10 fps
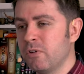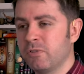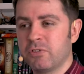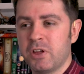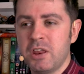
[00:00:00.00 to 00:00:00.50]

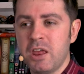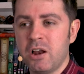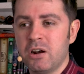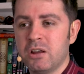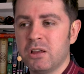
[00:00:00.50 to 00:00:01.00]
of thin
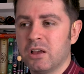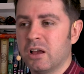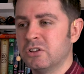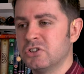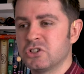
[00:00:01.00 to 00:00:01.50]
air
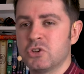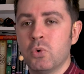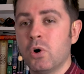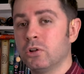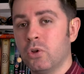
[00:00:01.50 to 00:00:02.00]
and just
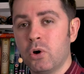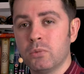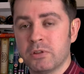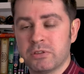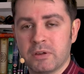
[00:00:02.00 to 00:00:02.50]
go
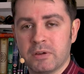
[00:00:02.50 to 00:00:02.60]
along with